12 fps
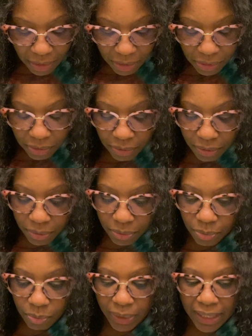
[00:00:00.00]
you know,
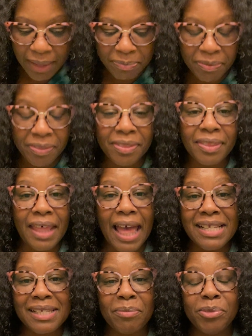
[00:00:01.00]

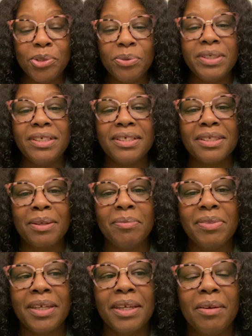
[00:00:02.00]
as I'm doing this, I'm
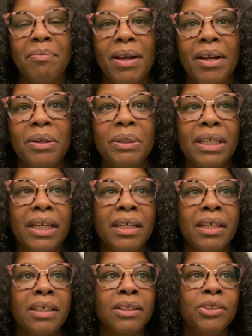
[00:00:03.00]
thinking about,
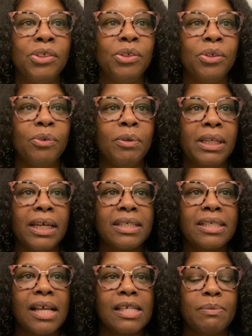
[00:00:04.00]
like, you know, a lot
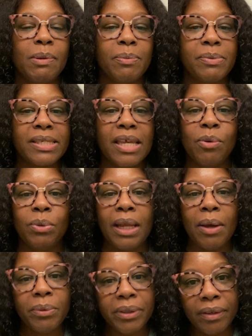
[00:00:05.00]
of times people say, well,
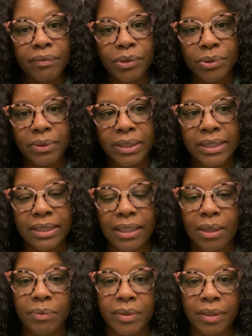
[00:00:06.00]
I would never do this and
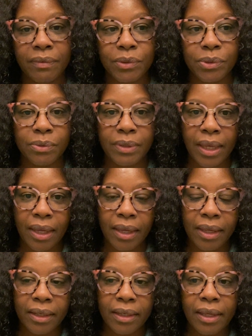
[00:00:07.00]
I would never do
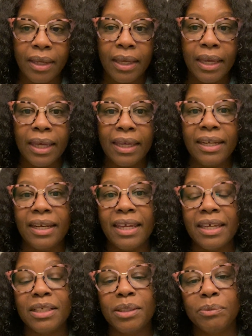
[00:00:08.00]
that, and then they
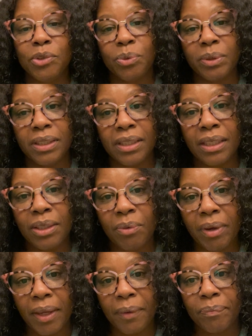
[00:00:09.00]
end up doing it
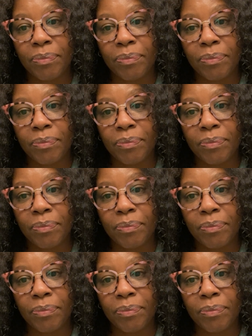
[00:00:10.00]
anyway.